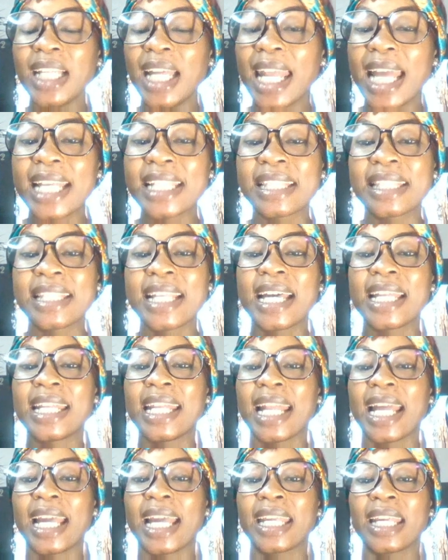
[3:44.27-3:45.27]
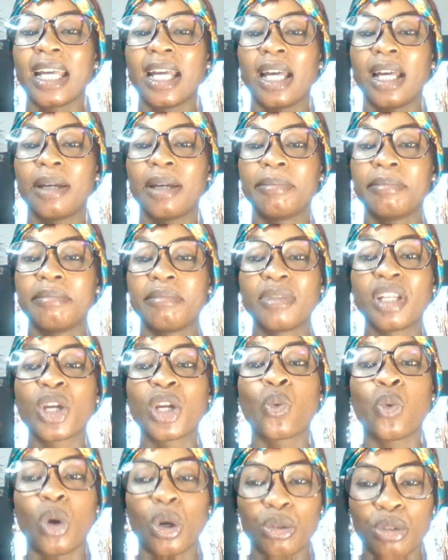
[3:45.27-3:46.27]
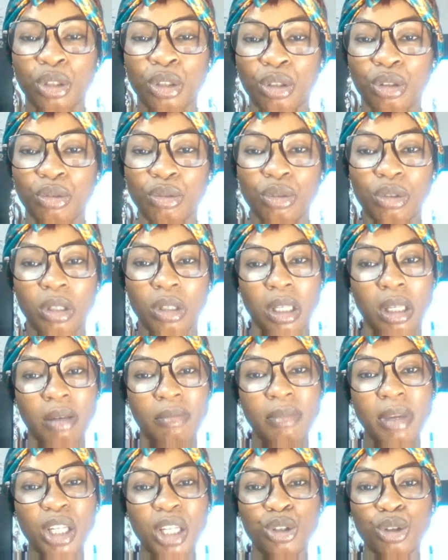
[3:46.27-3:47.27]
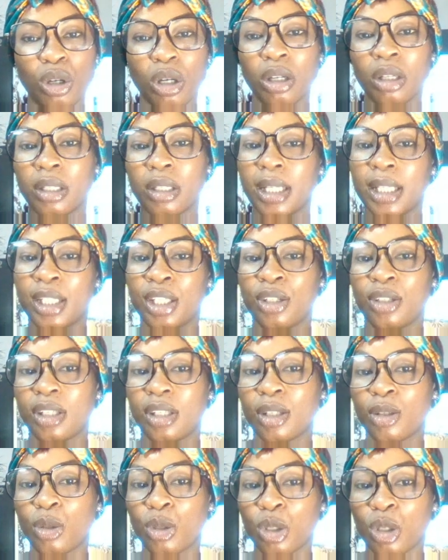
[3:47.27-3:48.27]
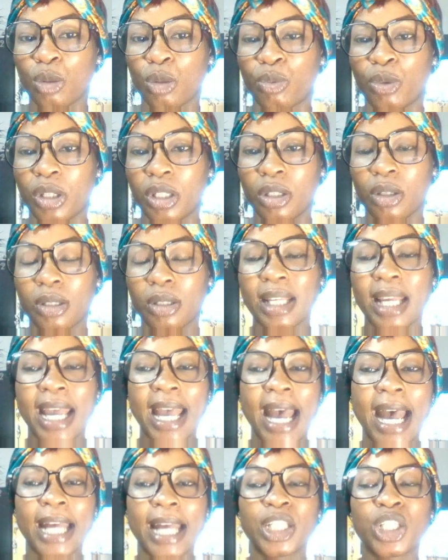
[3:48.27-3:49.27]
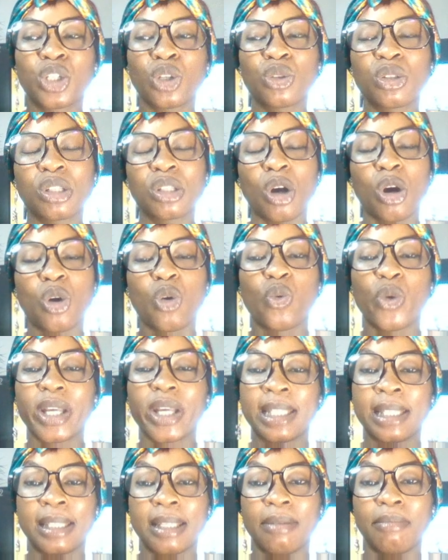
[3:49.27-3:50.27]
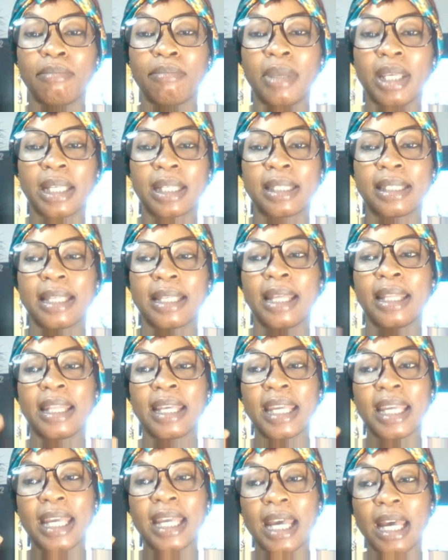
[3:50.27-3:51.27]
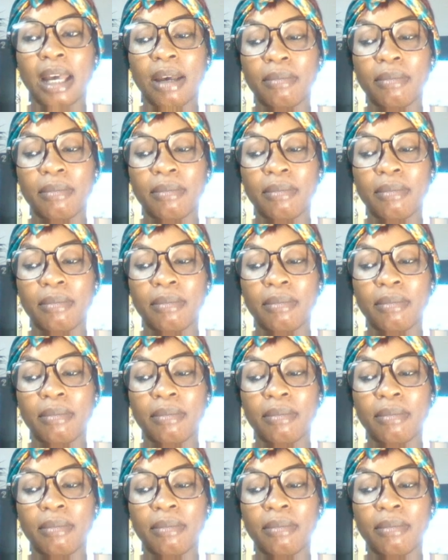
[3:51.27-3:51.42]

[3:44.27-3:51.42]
less than, like equals to. Make sure it uses those operators, and don't always mix the